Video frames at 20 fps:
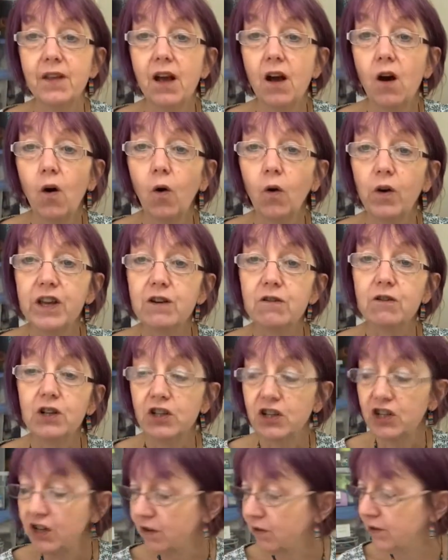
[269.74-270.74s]
or you
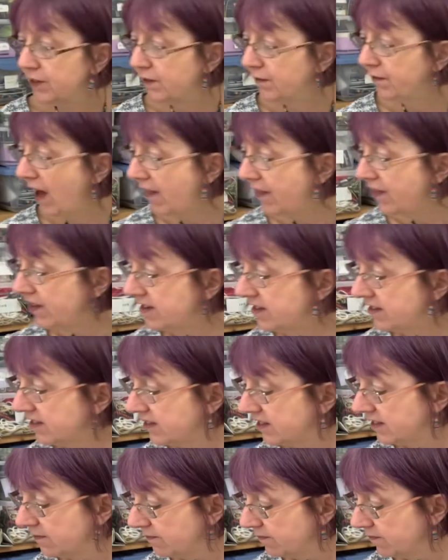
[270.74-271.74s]
could use
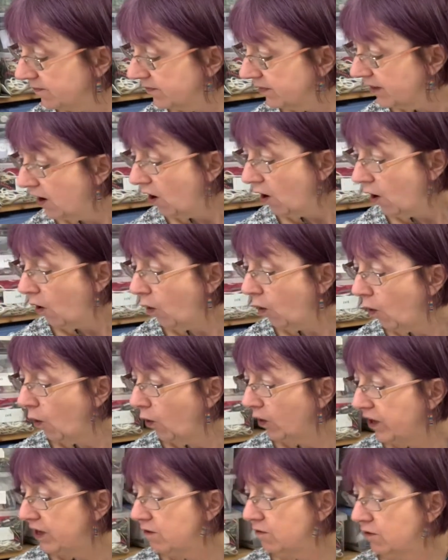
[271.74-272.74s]
feathers,
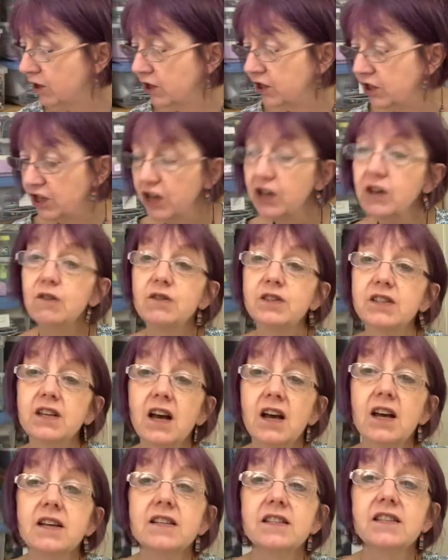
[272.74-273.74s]
or you could use
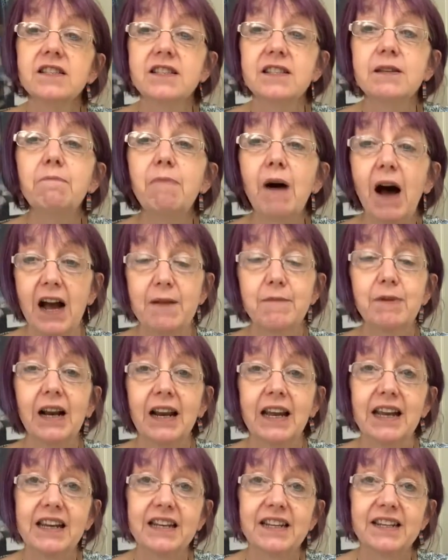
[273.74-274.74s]
some pipe
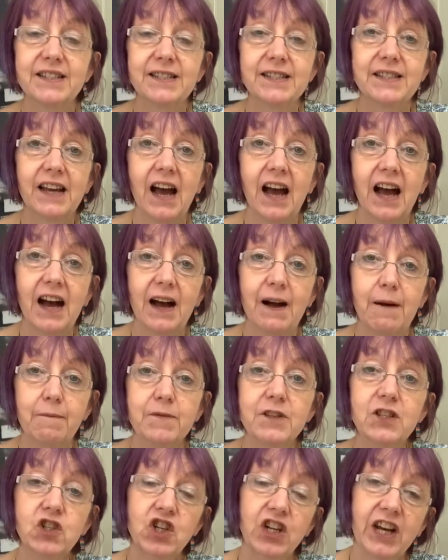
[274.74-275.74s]
cleaners
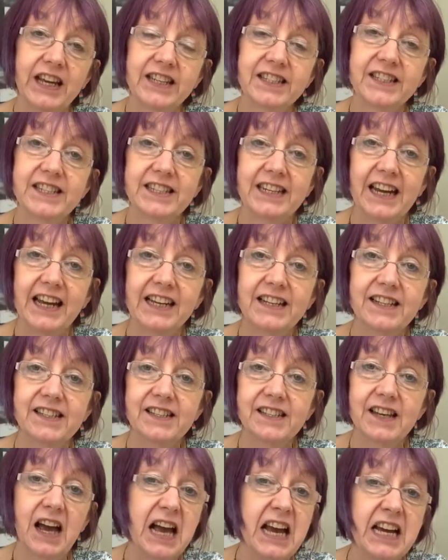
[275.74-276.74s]
and chenille
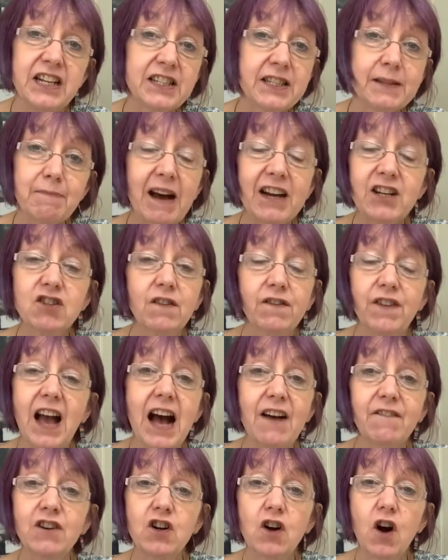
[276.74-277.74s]
sticks. It doesn't matter if you
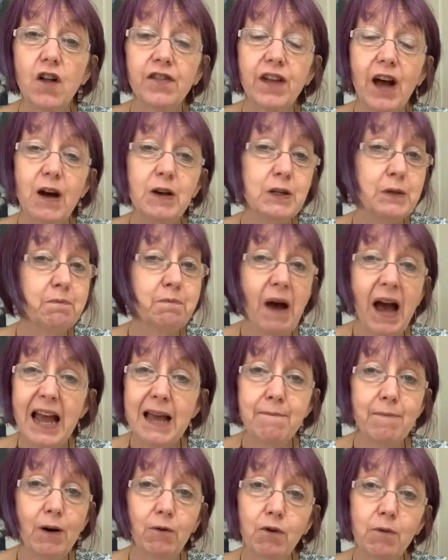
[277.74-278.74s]
haven't got those,
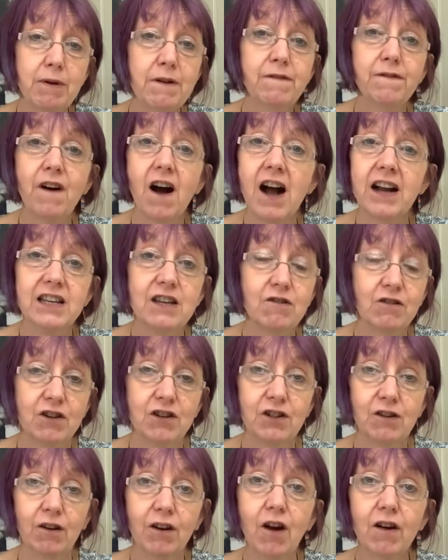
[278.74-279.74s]
paper will be fine. You can
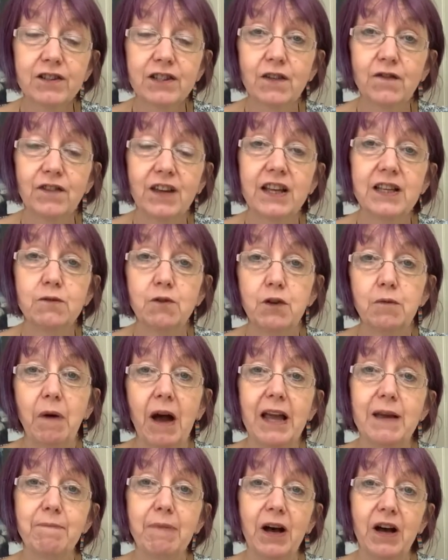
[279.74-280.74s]
do lots of things with
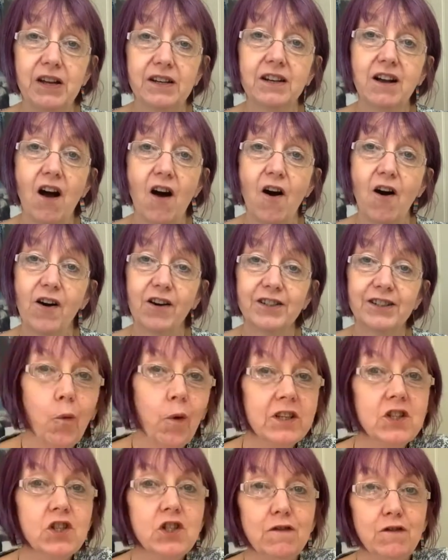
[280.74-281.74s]
paper and card.
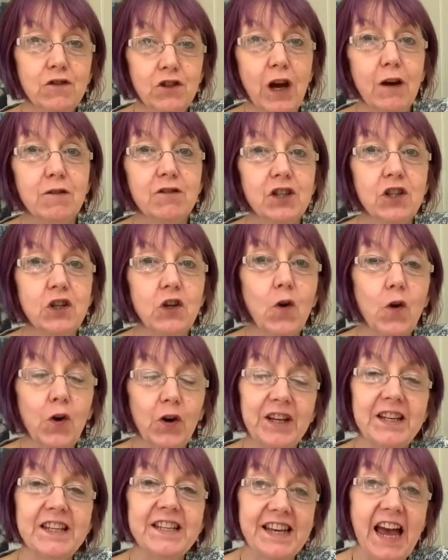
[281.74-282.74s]
Once you've chosen your
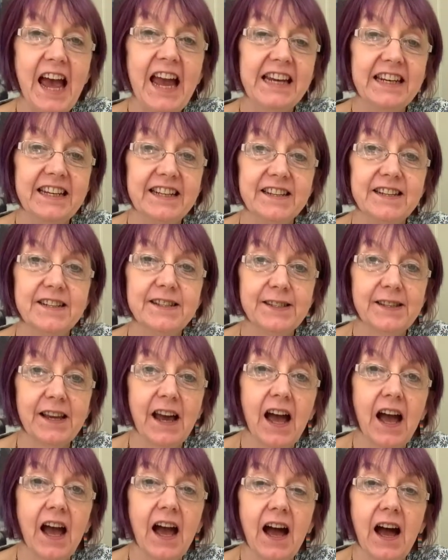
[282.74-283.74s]
containers
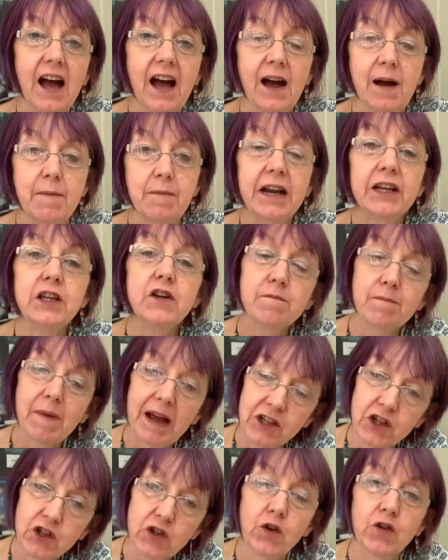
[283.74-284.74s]
and you've
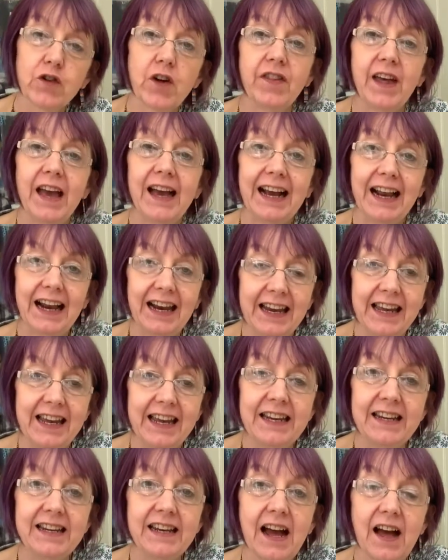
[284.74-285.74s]
made sure that they're
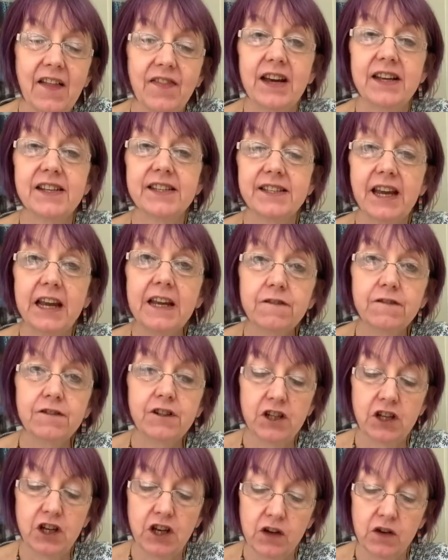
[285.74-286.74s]
clean and they're safe
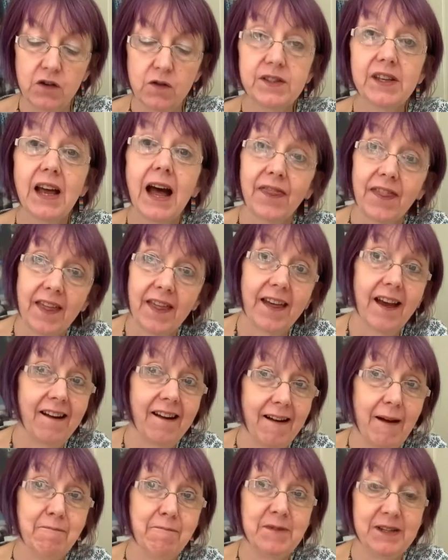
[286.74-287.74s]
to use and that
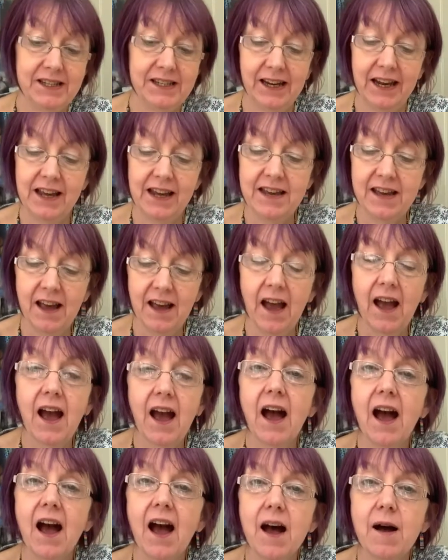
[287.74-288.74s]
they're empty,
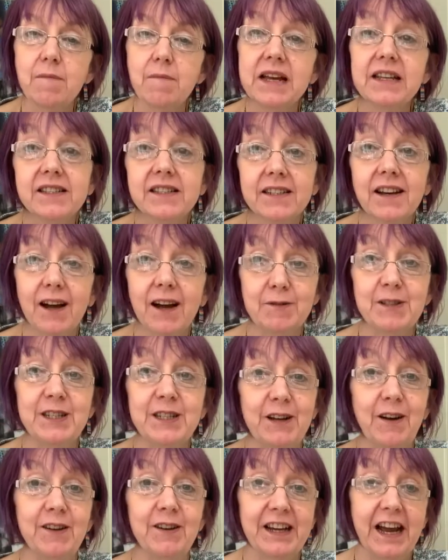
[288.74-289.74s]
it's time to
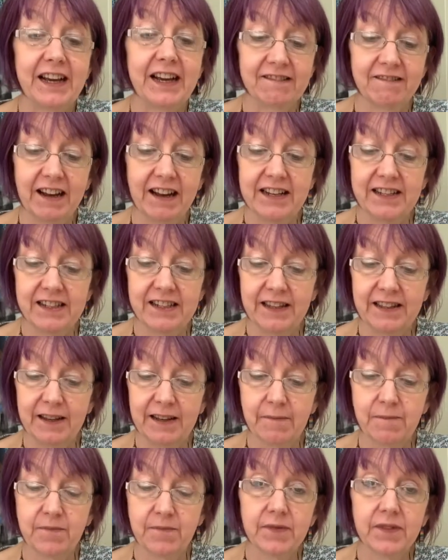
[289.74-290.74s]
start decorating
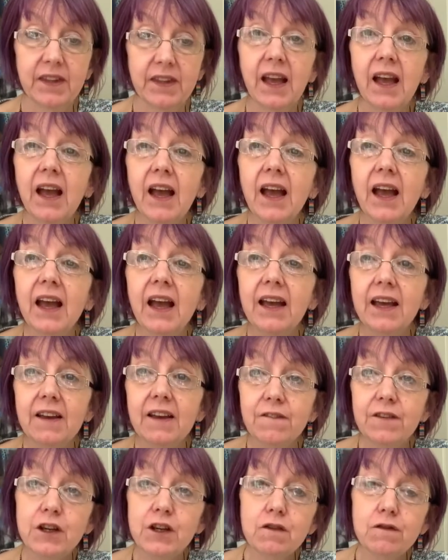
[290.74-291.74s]
them.
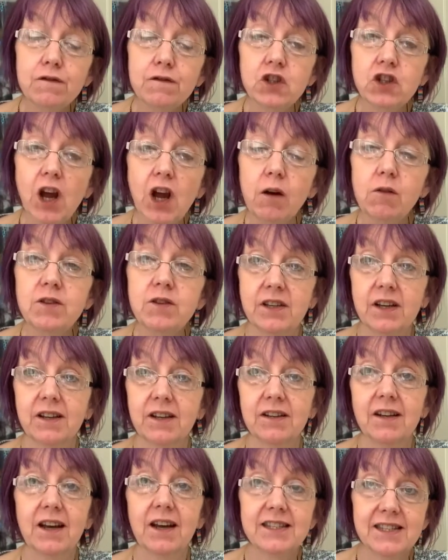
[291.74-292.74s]
If you've
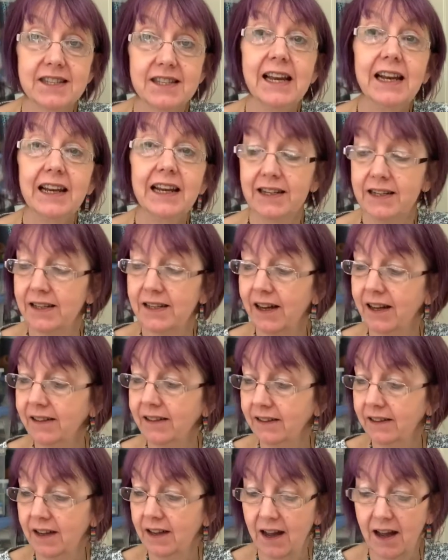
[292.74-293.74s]
chosen a cylinder
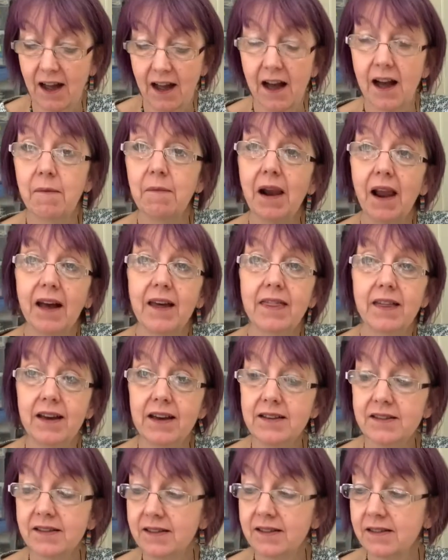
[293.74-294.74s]
like
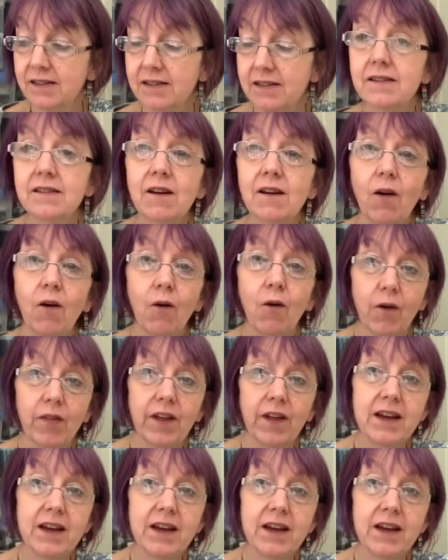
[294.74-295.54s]
this or